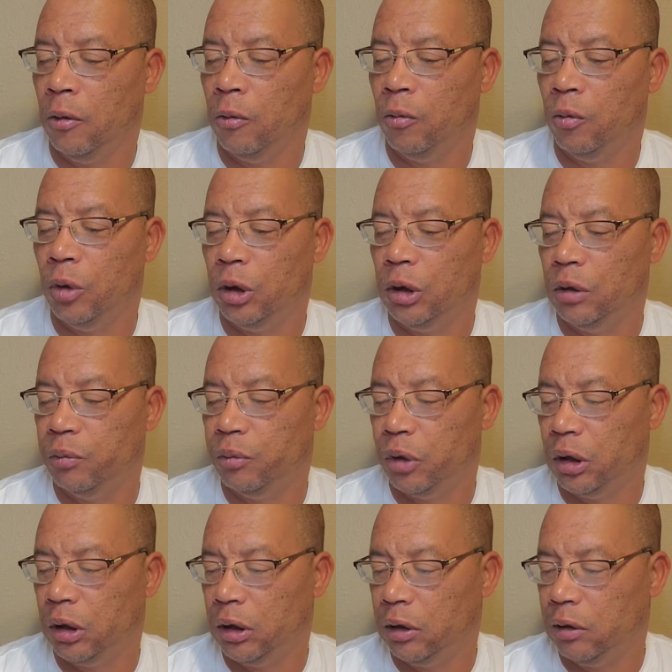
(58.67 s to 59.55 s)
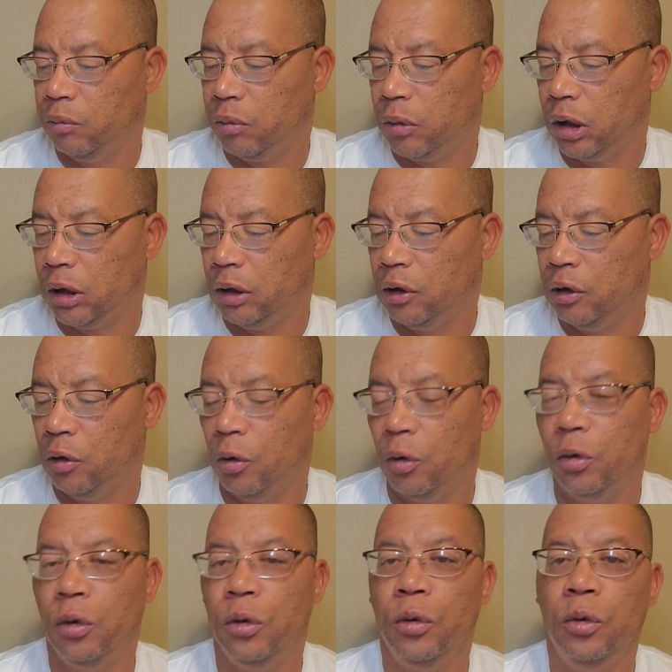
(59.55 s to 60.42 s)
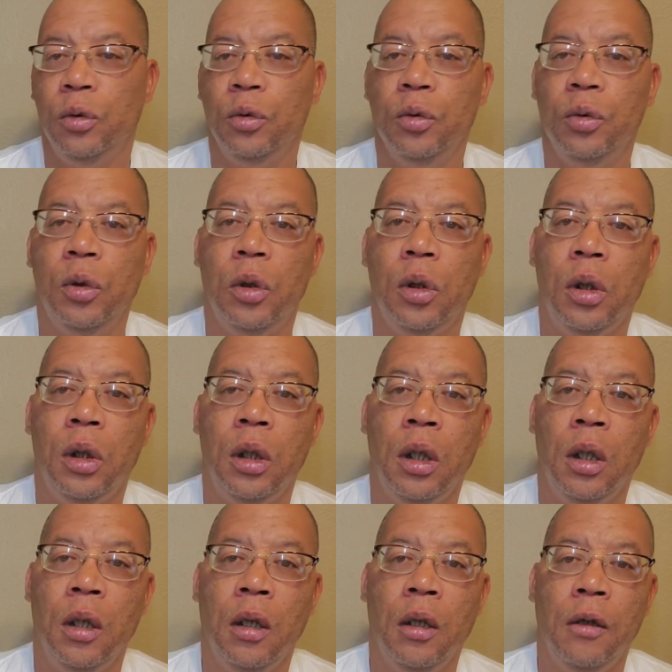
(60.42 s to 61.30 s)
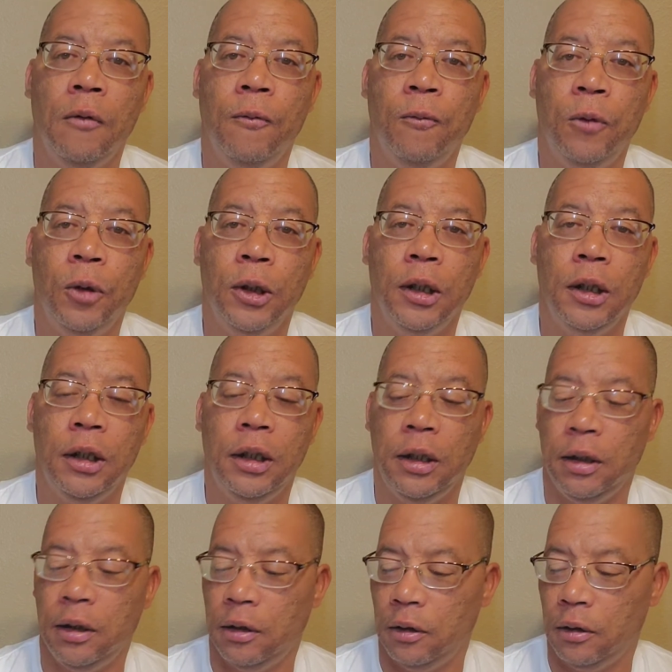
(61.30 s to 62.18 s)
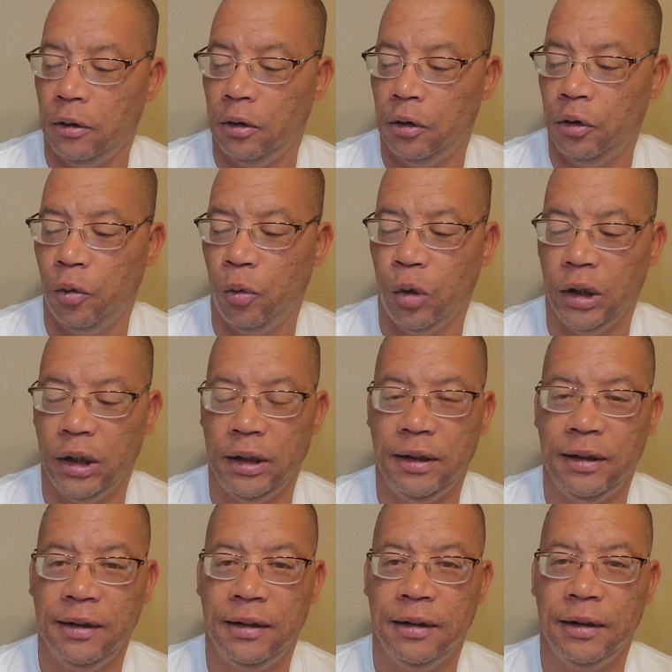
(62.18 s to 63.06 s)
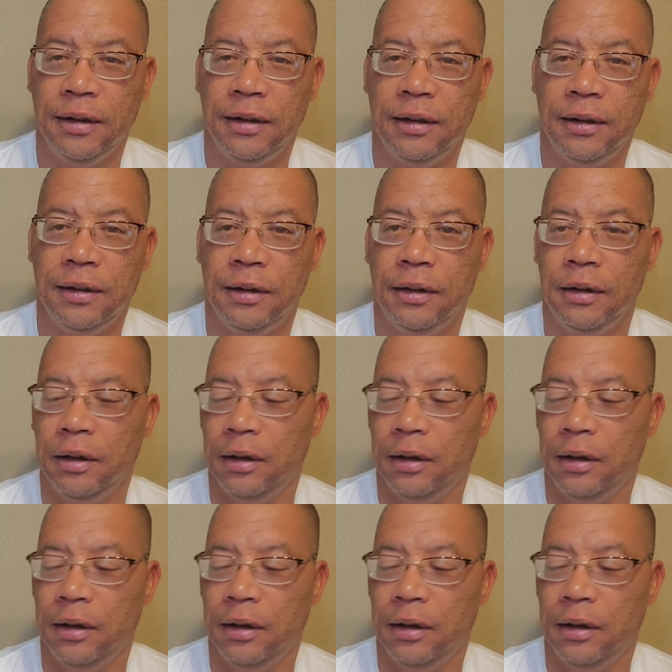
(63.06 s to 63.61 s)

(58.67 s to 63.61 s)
which brings my total for the year 26